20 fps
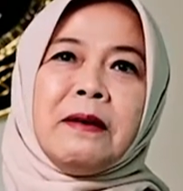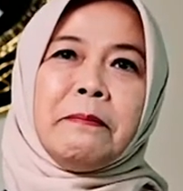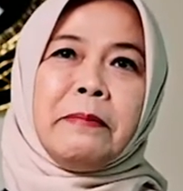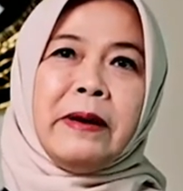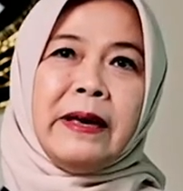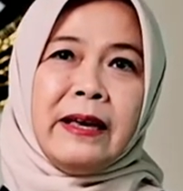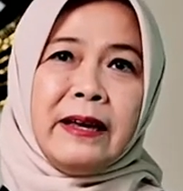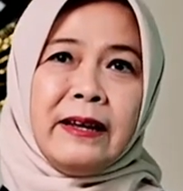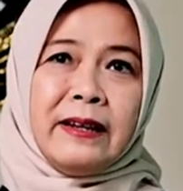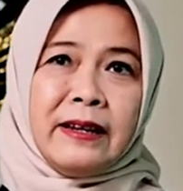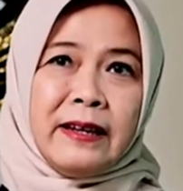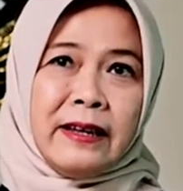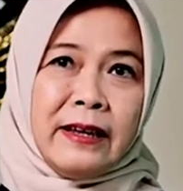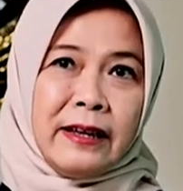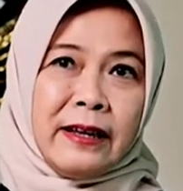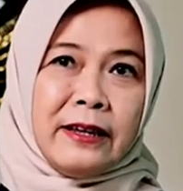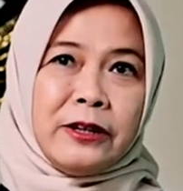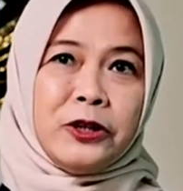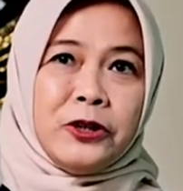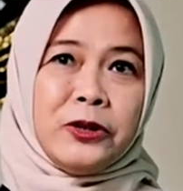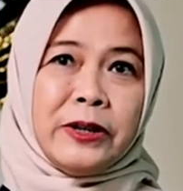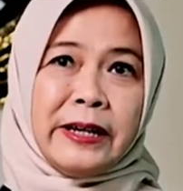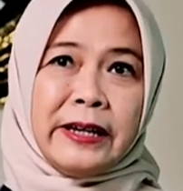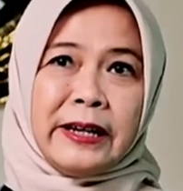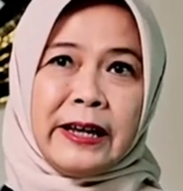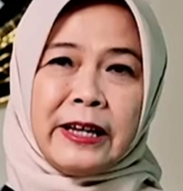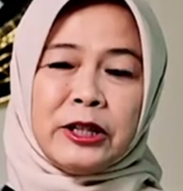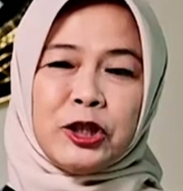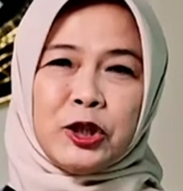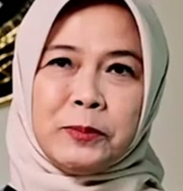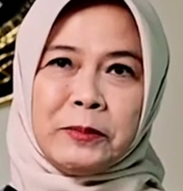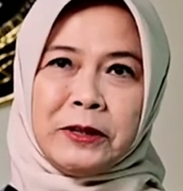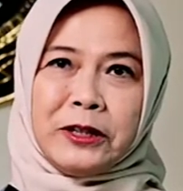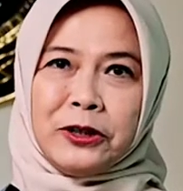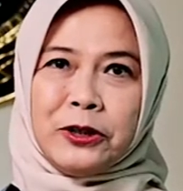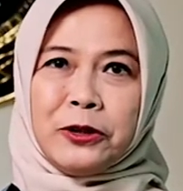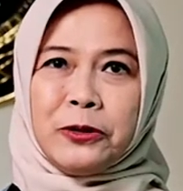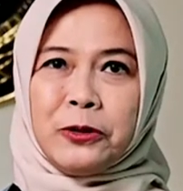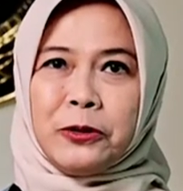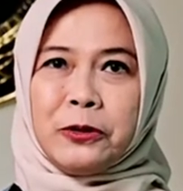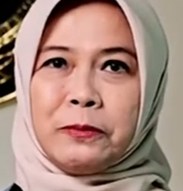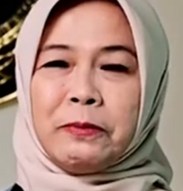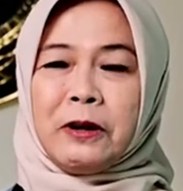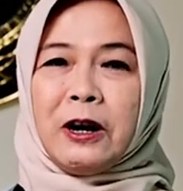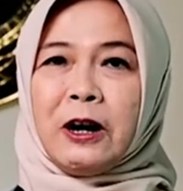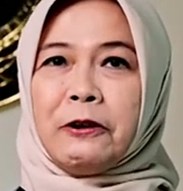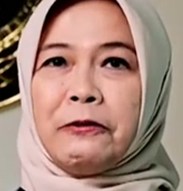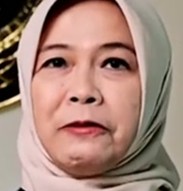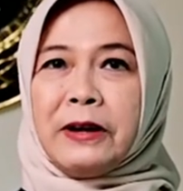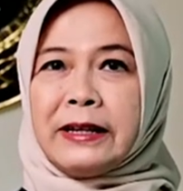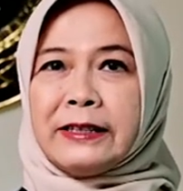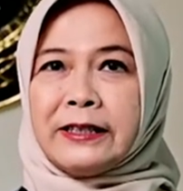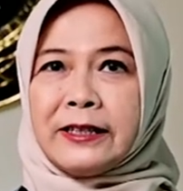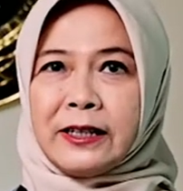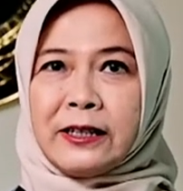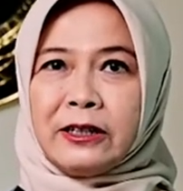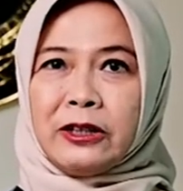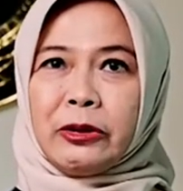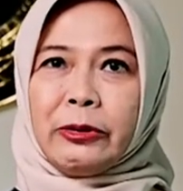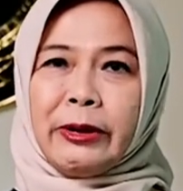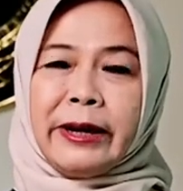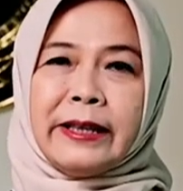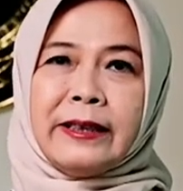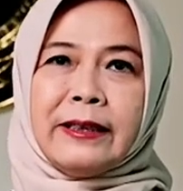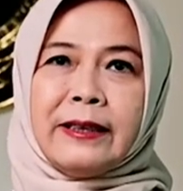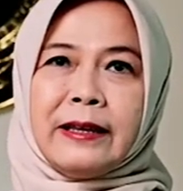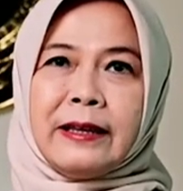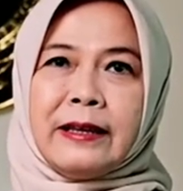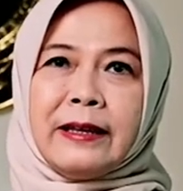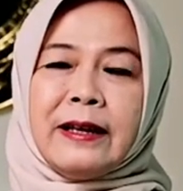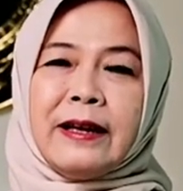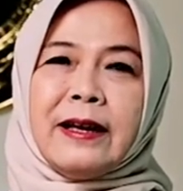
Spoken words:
Being the new engagement group of G20,